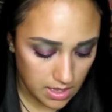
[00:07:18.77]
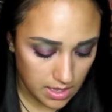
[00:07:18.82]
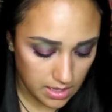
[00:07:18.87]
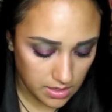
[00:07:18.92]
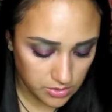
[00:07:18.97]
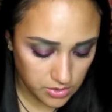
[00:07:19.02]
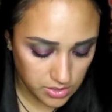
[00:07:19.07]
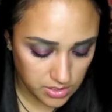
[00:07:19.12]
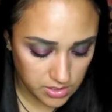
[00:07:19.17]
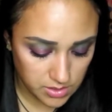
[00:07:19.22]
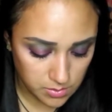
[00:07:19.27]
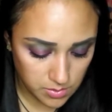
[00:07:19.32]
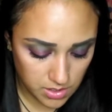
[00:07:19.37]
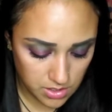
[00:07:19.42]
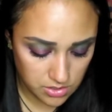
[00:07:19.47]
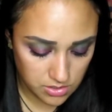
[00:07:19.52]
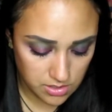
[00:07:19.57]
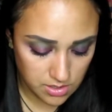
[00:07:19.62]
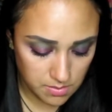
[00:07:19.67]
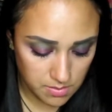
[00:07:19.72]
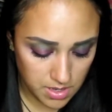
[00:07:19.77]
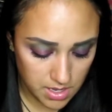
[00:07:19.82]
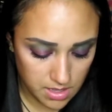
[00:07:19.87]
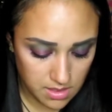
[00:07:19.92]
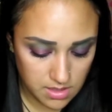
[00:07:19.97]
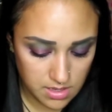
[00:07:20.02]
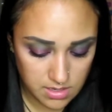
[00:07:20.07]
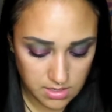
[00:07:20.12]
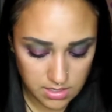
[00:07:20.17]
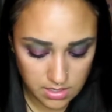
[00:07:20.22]
I'll just swatch them
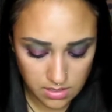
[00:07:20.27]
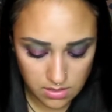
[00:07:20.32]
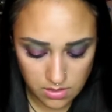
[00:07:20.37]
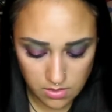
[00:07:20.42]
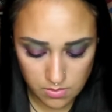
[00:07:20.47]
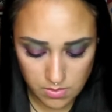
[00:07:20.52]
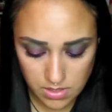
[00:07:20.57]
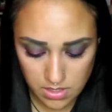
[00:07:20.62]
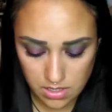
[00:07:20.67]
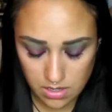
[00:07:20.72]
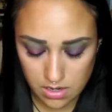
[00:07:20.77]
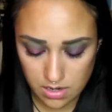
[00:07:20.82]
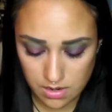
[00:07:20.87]
and then tell you what they